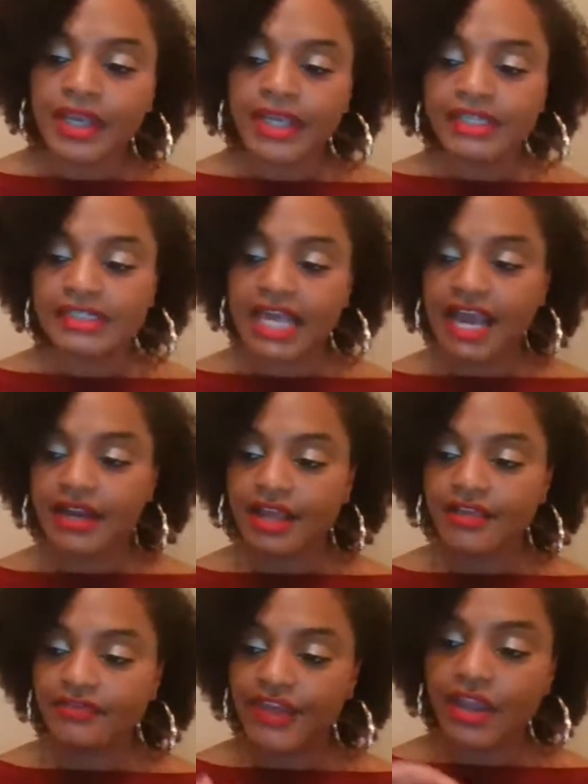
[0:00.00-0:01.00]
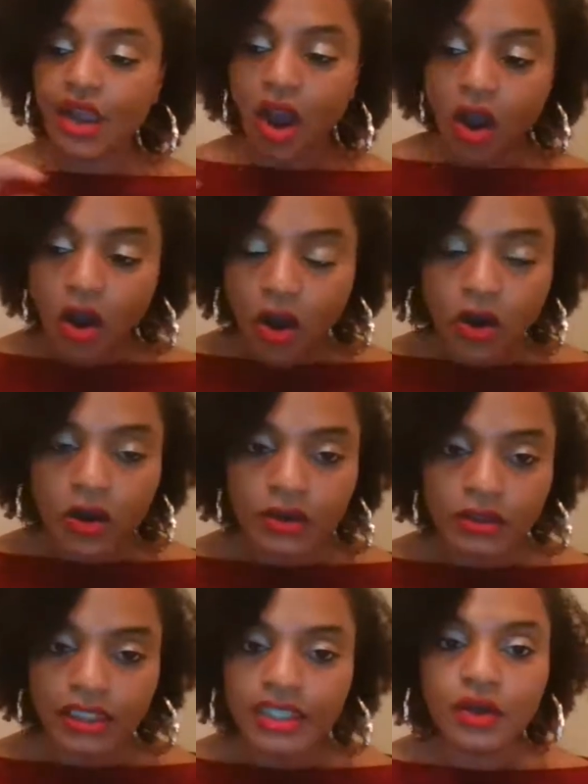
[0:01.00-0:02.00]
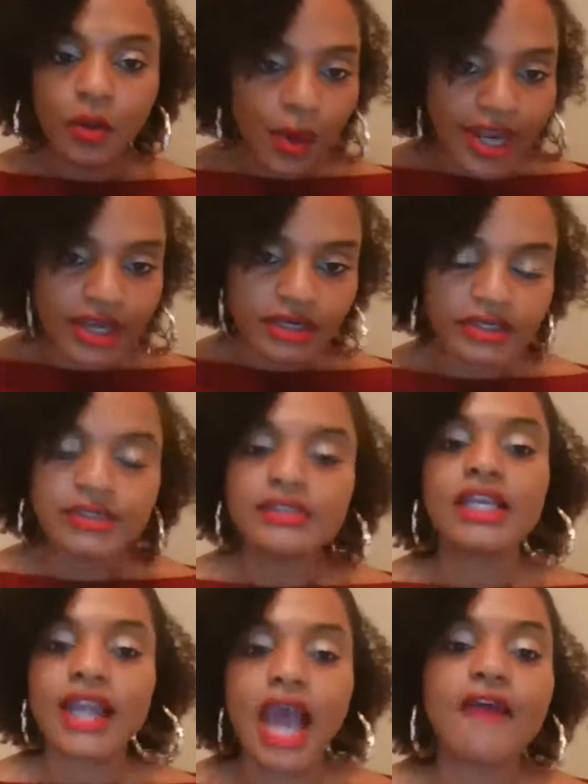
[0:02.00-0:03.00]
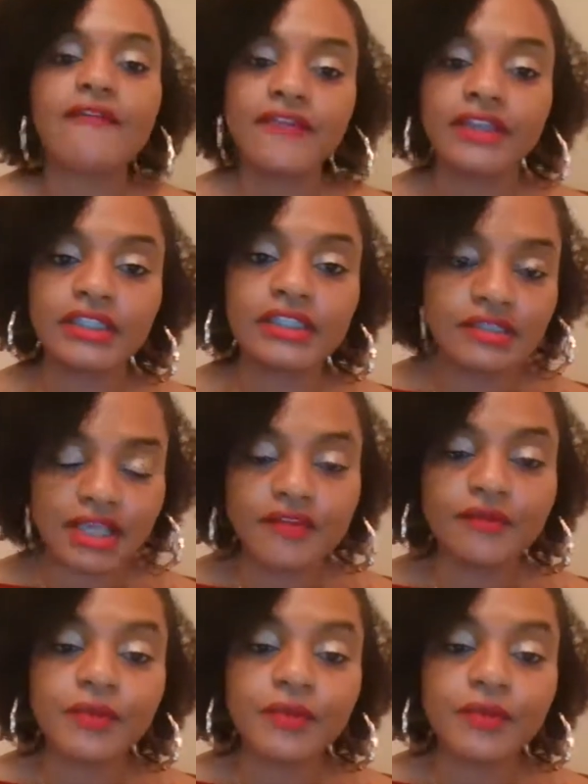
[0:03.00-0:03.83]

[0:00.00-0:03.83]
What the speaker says: is that they all equate to not feeling safe.